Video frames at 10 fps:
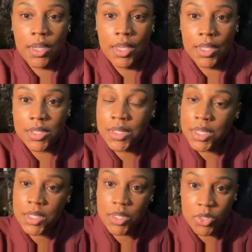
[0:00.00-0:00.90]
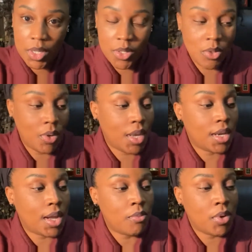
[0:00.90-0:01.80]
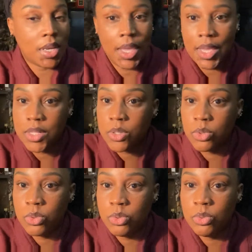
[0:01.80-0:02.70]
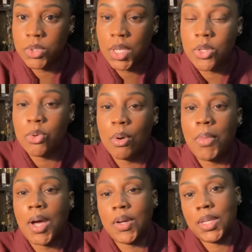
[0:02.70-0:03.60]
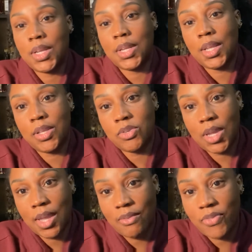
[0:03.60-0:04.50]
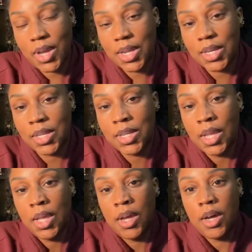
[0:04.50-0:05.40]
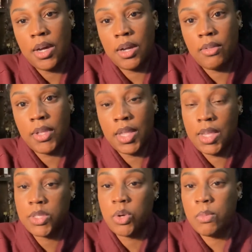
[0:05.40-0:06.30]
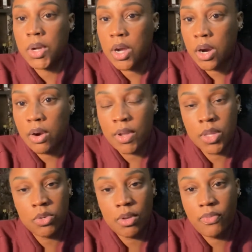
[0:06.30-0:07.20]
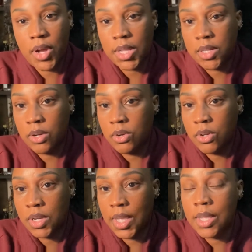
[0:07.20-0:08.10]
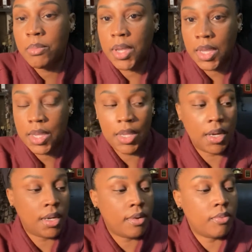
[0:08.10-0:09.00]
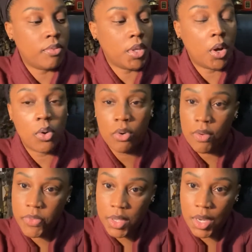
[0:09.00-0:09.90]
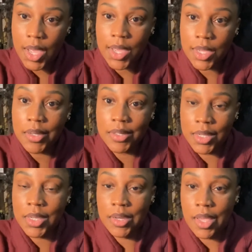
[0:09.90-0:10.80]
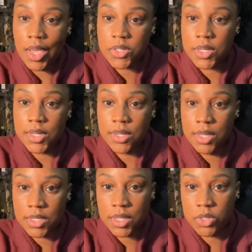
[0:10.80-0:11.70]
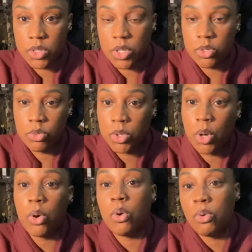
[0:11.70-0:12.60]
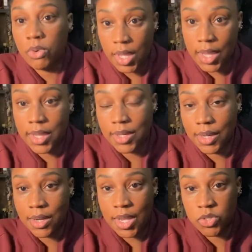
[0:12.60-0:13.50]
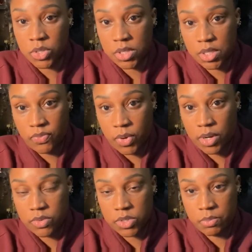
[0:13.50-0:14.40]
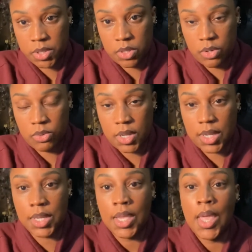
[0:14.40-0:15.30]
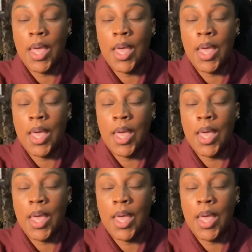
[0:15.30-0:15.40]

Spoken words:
is discontinued, and I really hate to tell you about it and you can't find it. It is on Macari. You can find it on eBay. The owner of the line did actually discontinue the whole line, not just this fragrance, but the whole line.